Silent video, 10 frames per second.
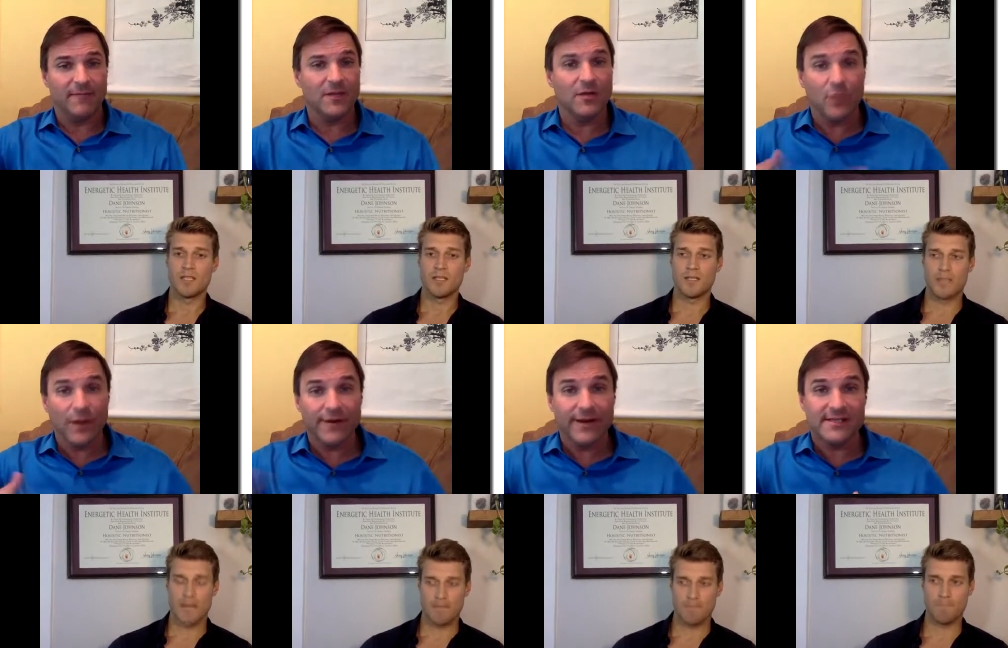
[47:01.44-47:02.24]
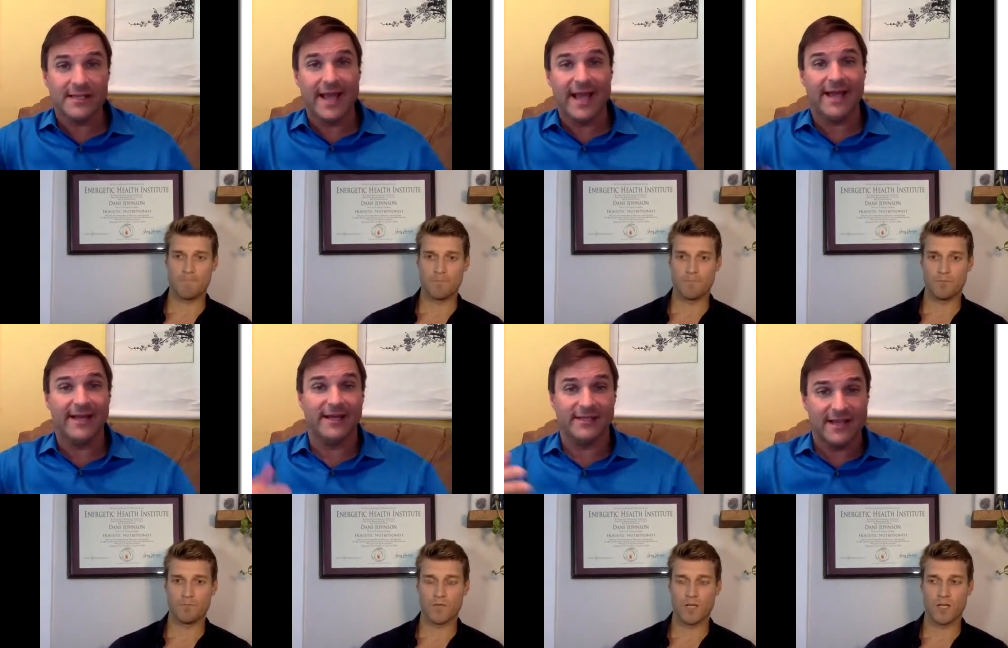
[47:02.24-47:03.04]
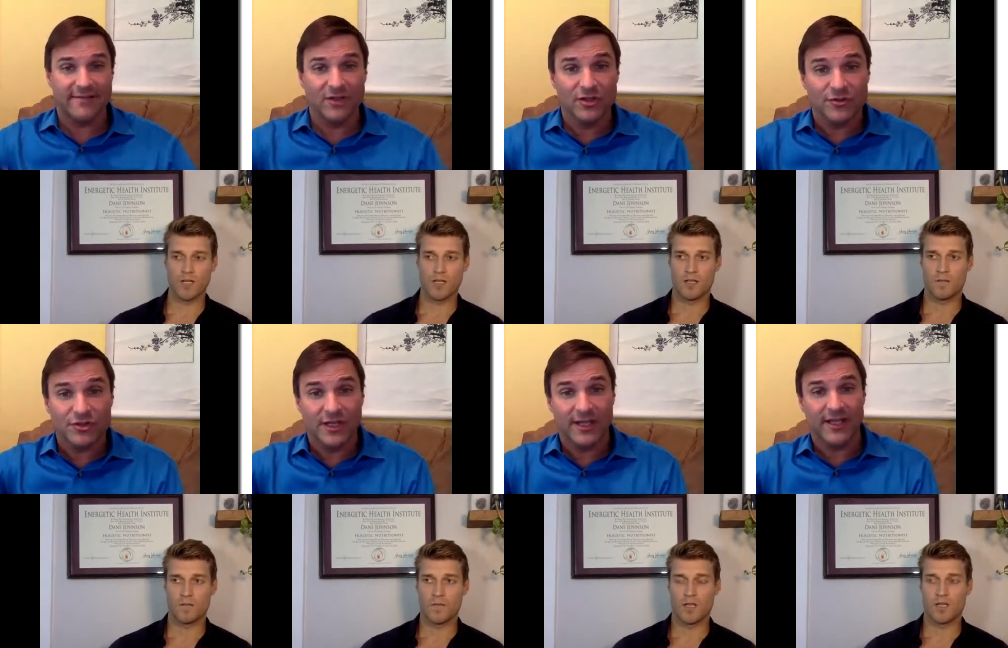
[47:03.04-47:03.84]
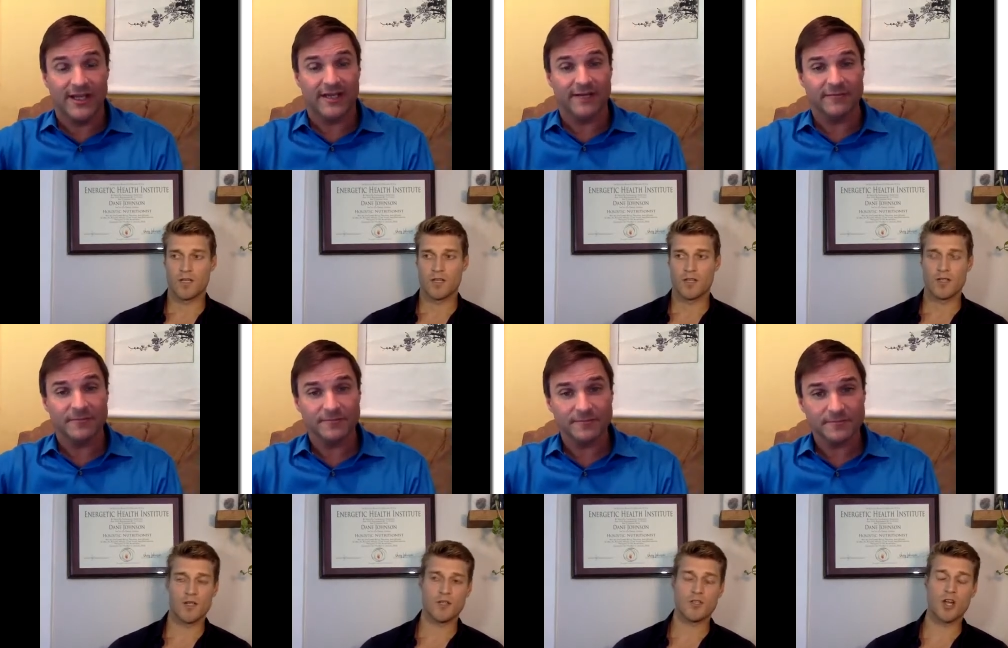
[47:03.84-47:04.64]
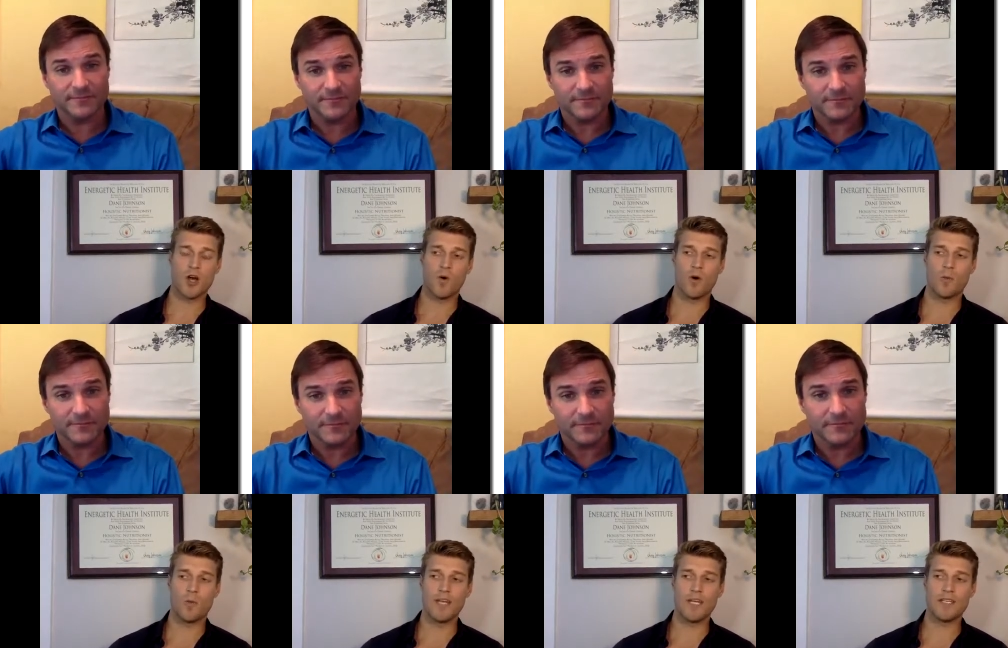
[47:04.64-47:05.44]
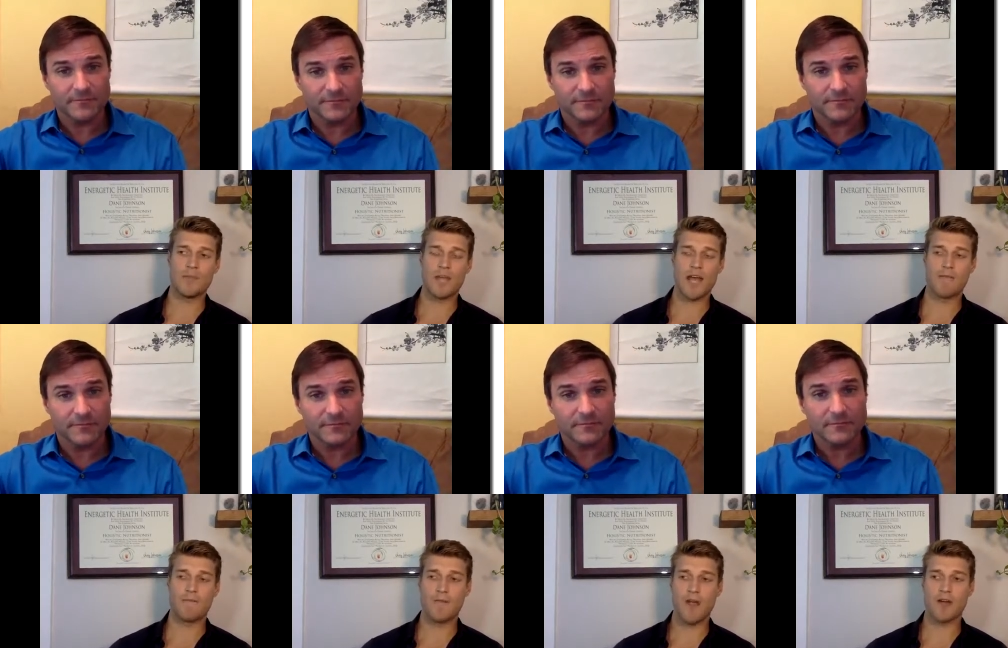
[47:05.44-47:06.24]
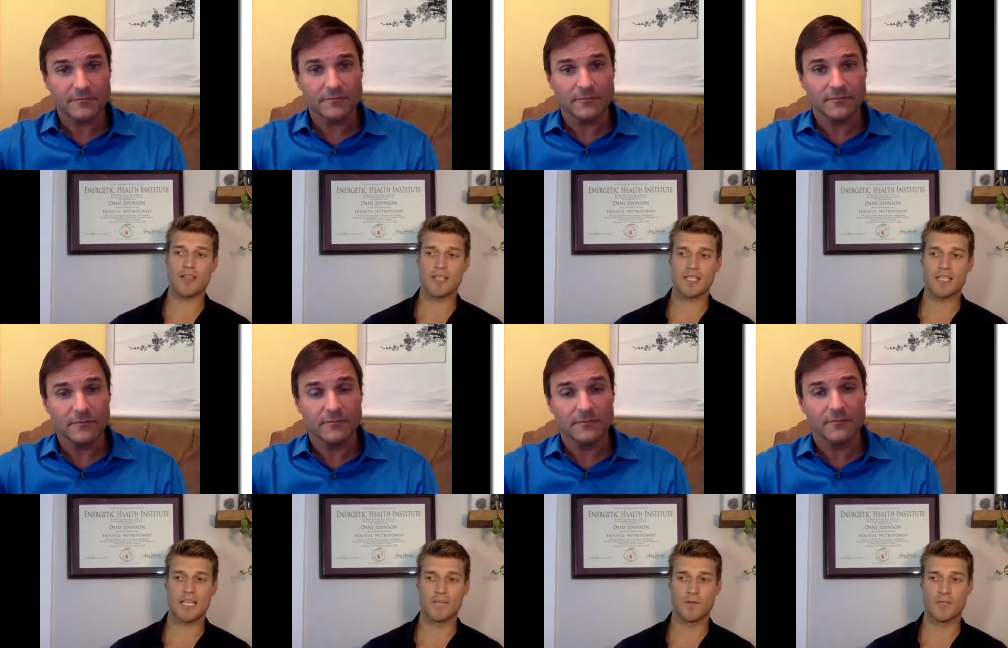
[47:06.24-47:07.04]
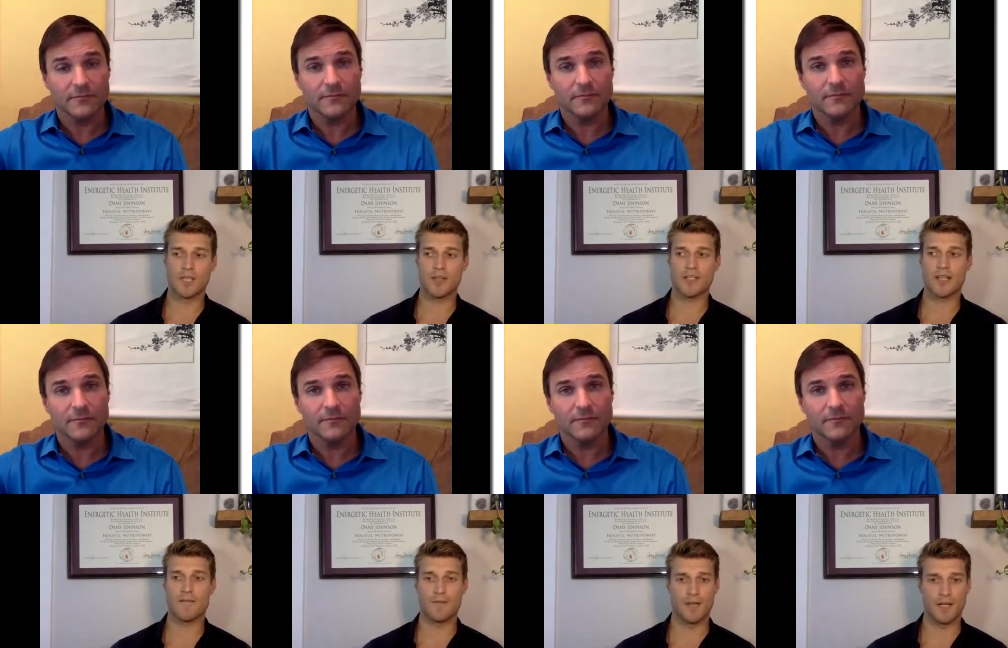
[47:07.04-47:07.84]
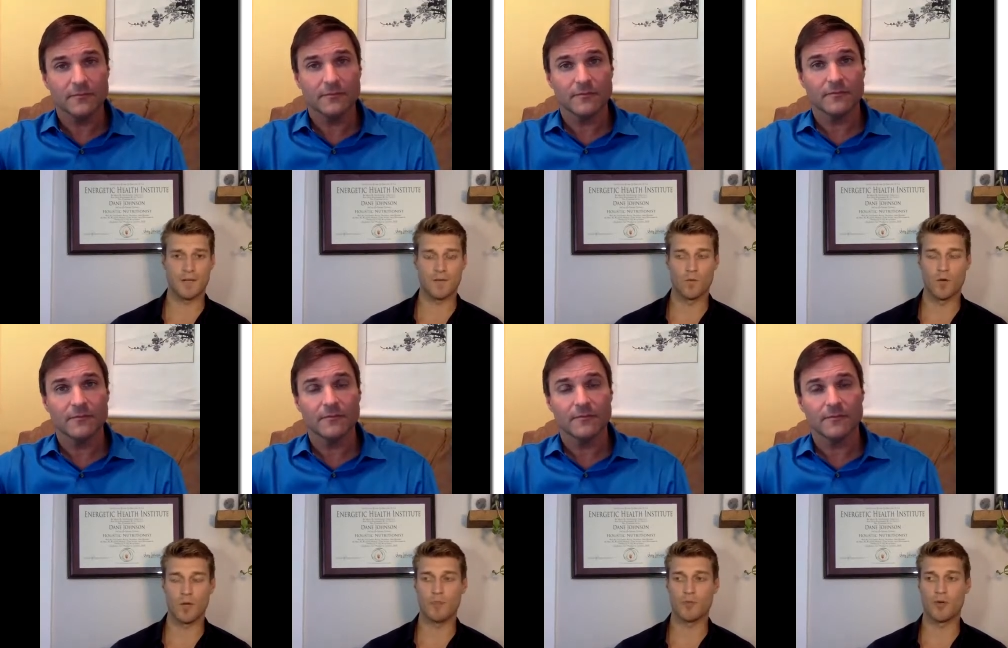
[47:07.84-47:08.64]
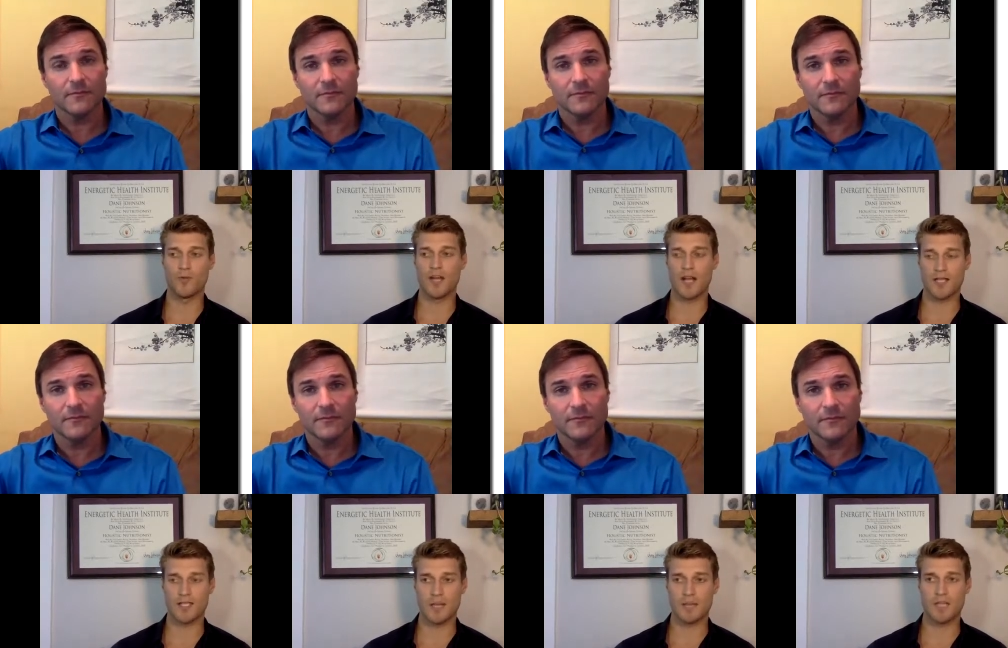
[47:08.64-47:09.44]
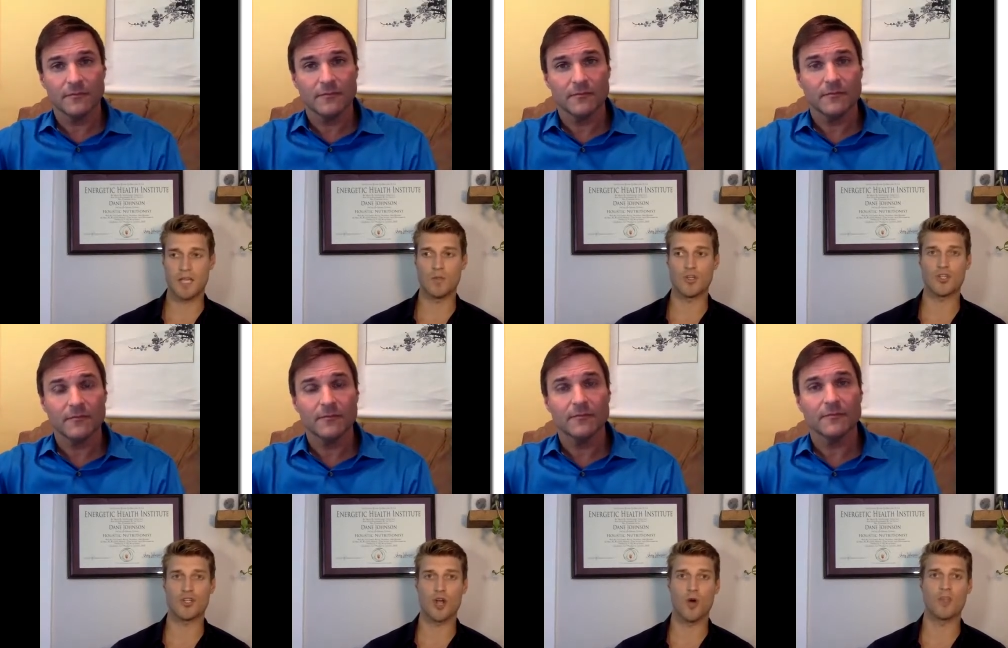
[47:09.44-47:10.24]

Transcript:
Speaker 1: you know, where is it at and its evolution? And
Speaker 2: so we we had a very successful Series A funding where we proved concept and we showed the